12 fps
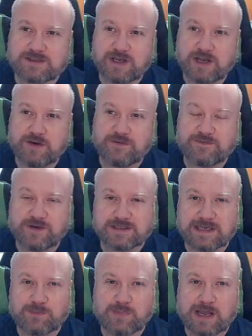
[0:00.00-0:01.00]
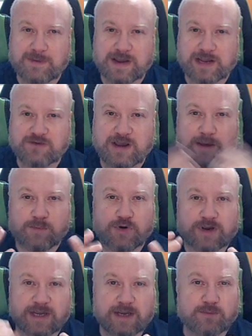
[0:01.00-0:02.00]
So for example, I might create a
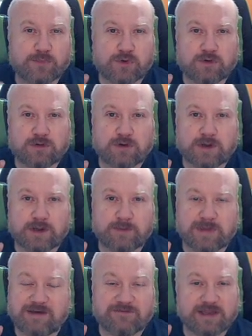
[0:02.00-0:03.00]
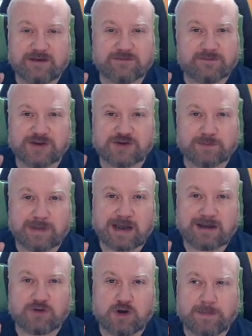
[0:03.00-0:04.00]
bucket and put every information
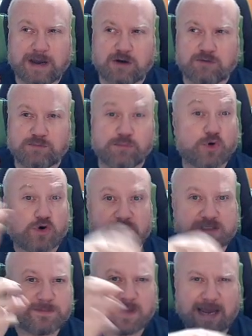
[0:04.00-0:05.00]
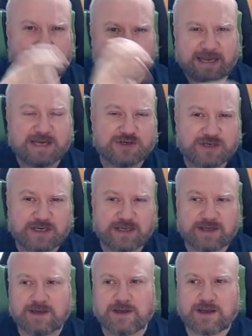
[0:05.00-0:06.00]
I've got about books in my application in
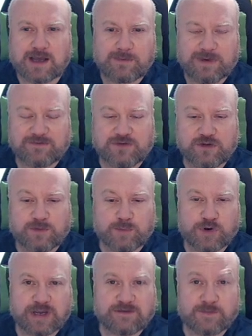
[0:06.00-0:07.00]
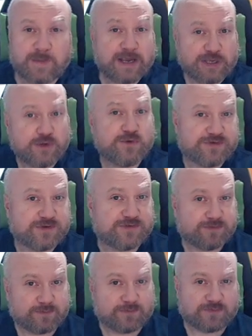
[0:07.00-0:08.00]
it. I have another bucket for my
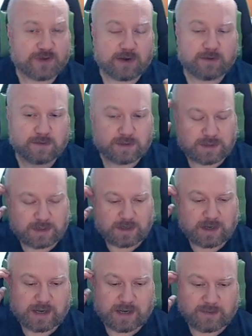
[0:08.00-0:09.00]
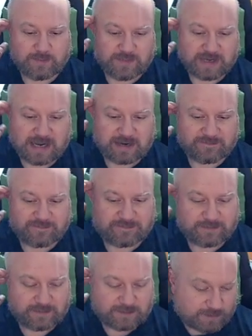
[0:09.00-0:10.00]
users. So they're kind of
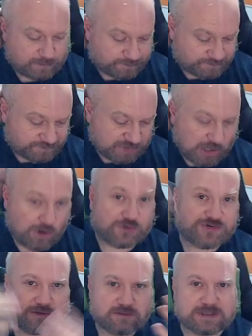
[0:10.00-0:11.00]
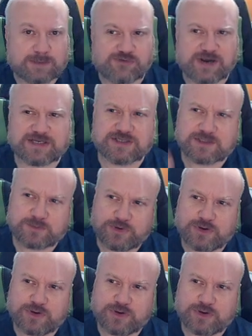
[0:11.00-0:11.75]
logical separations, but